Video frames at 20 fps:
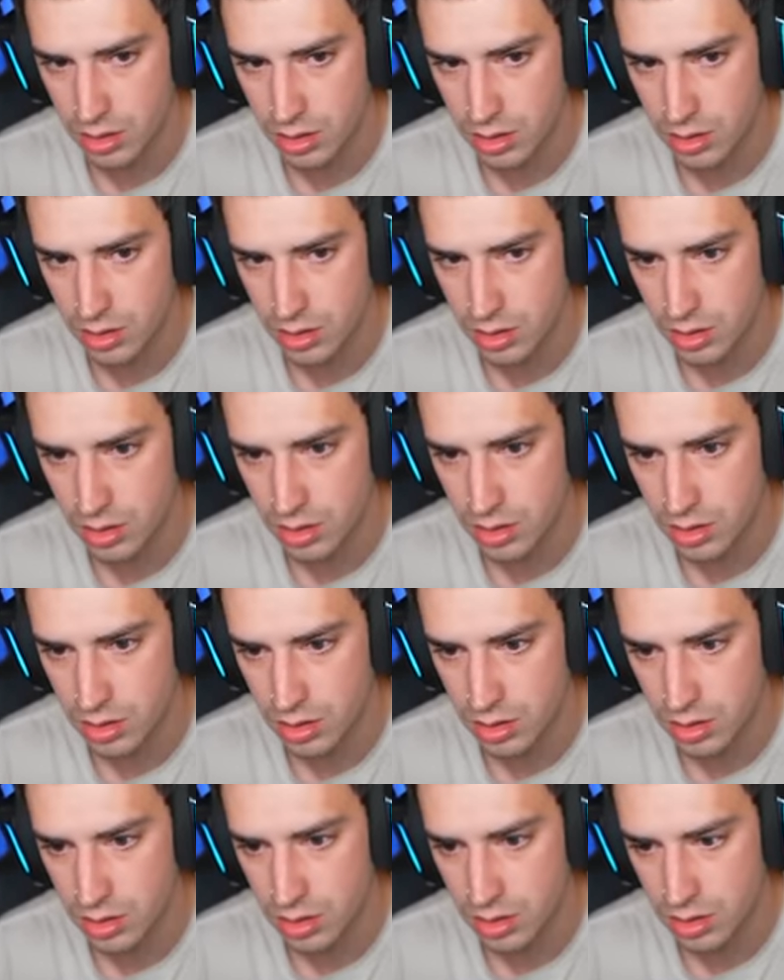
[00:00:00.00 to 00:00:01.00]

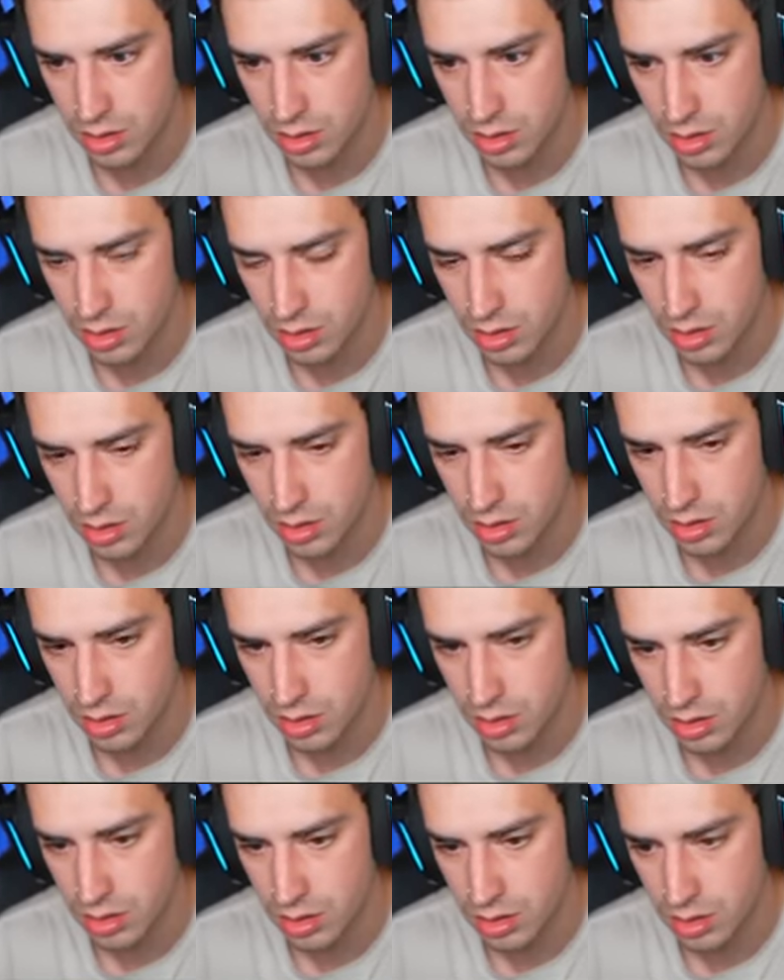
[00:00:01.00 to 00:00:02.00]

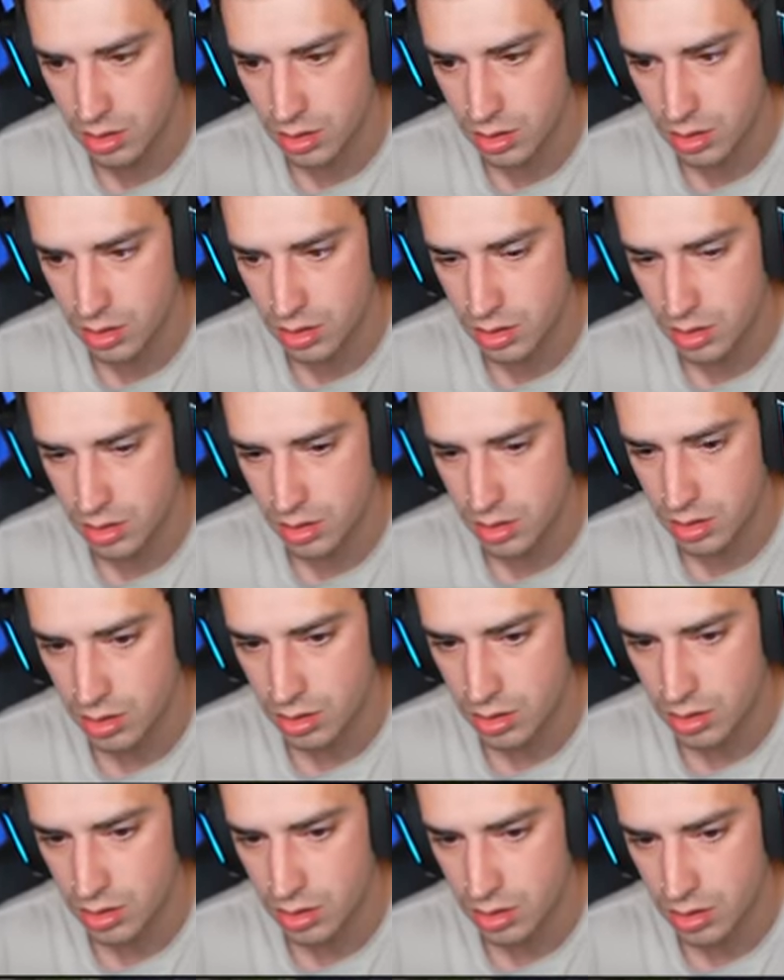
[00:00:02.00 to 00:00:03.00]

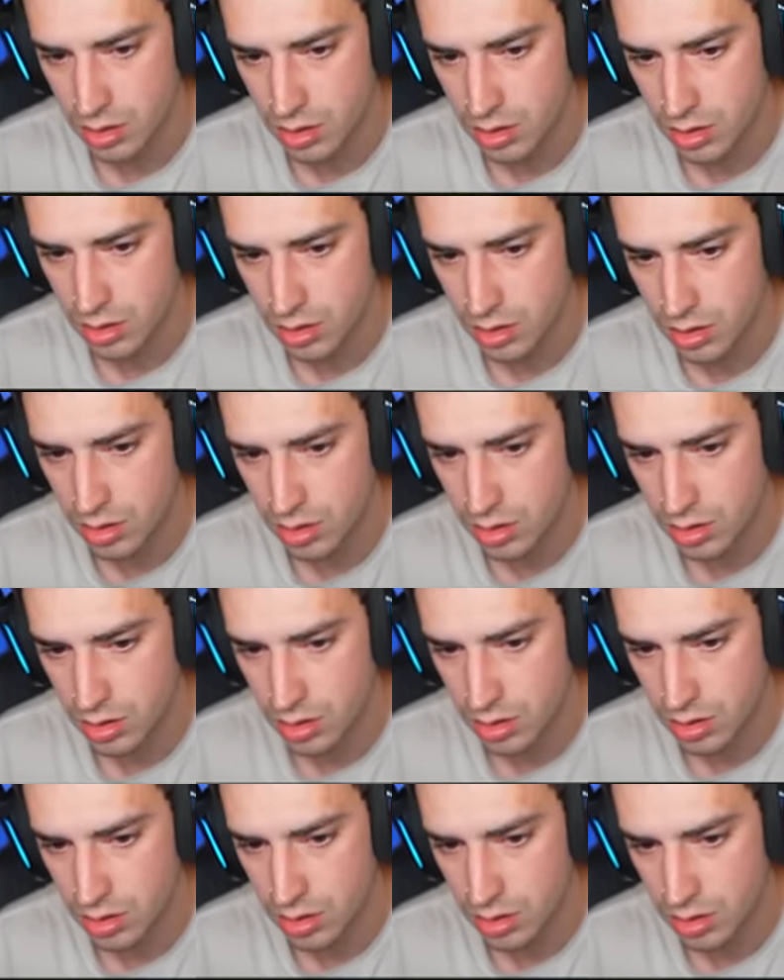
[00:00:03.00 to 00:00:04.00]

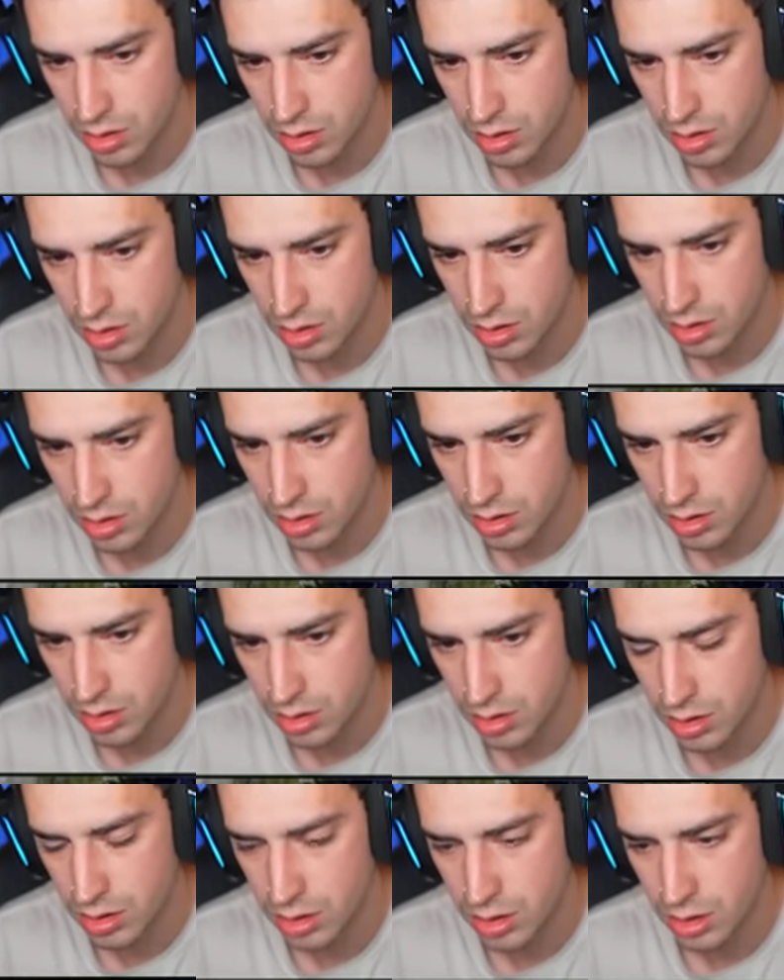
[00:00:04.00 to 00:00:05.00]

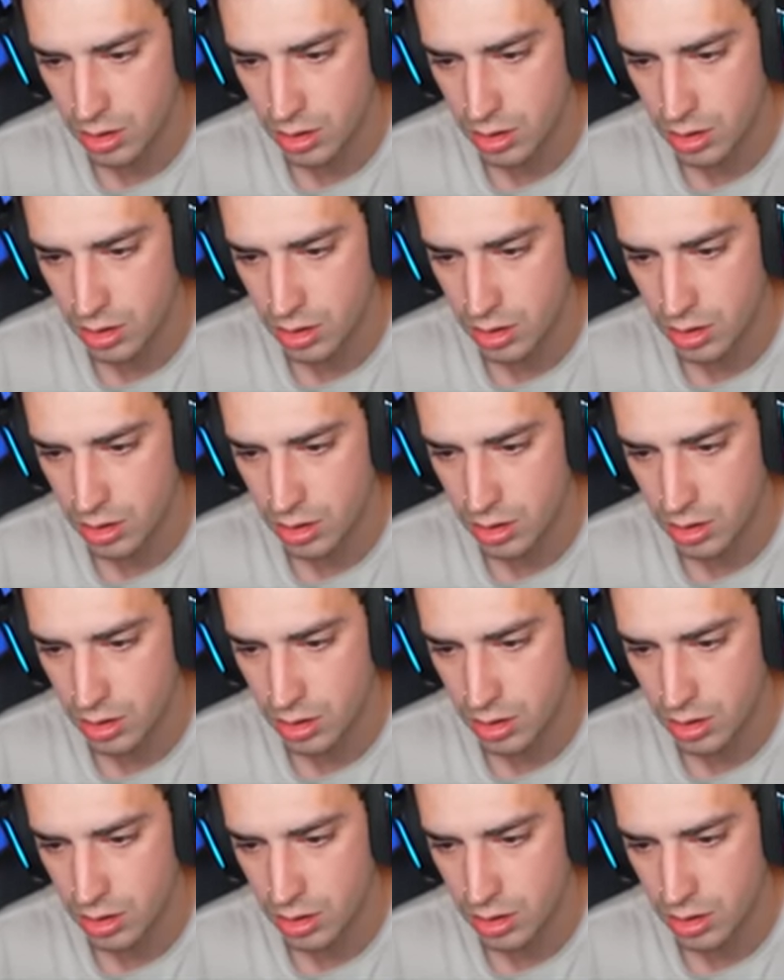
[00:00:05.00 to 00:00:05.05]
(silence)